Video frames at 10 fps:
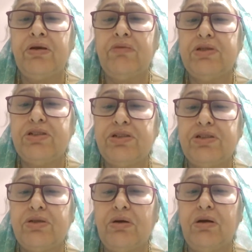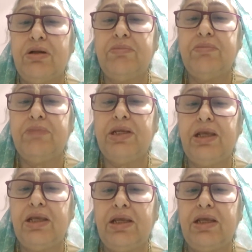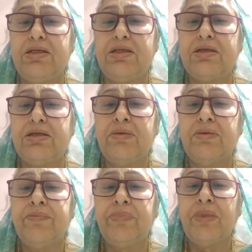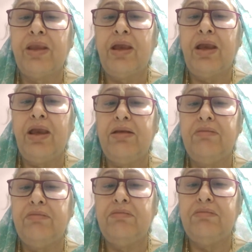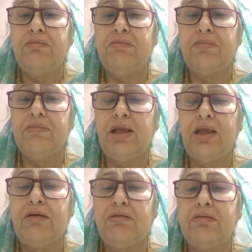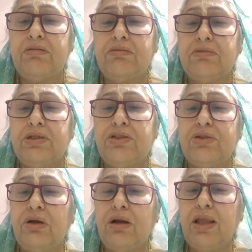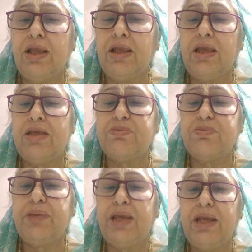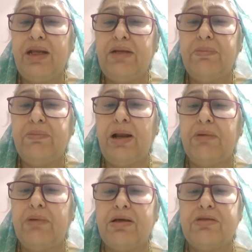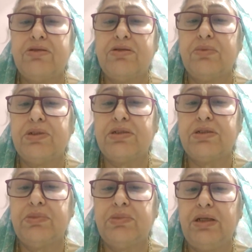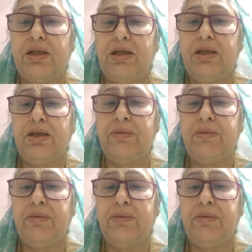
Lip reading: One should not be engaged in one should not engage paid brahmanas to worship the deity.